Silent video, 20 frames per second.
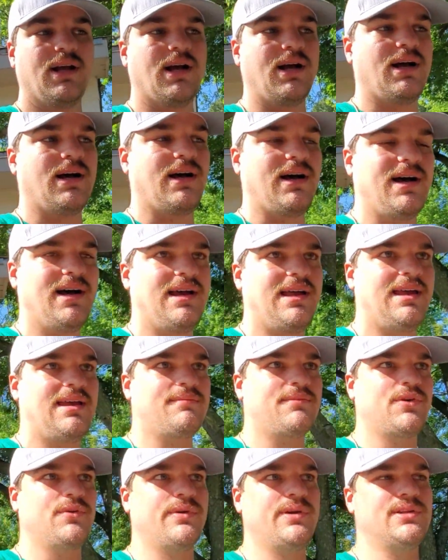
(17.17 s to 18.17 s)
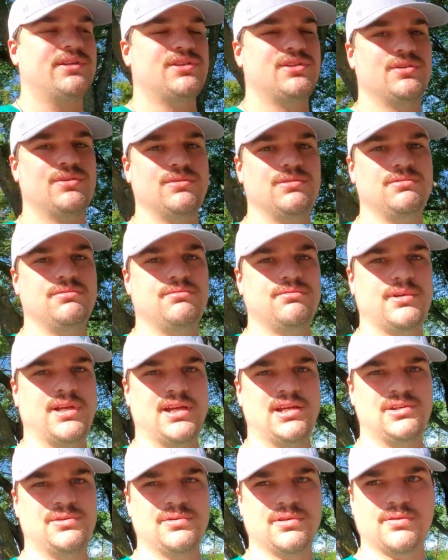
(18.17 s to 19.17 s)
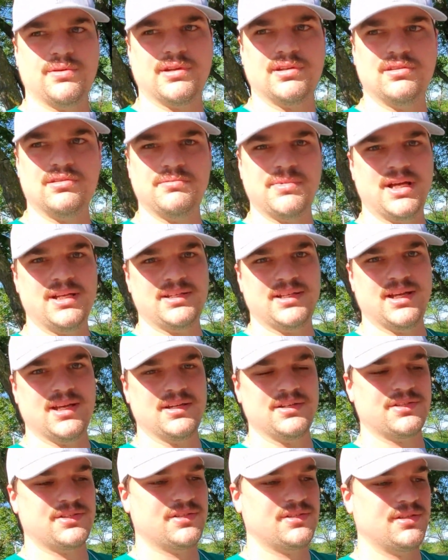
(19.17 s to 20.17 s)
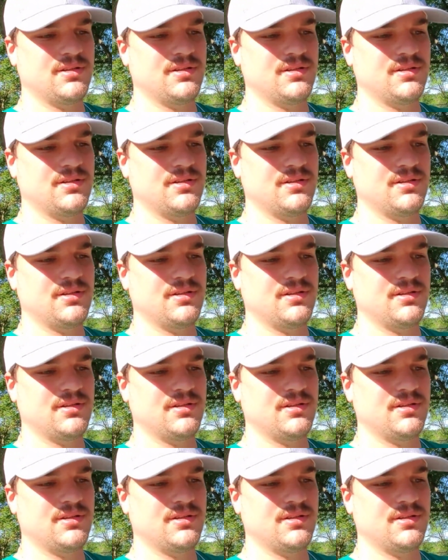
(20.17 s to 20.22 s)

I am going to kind of do a quick little montage.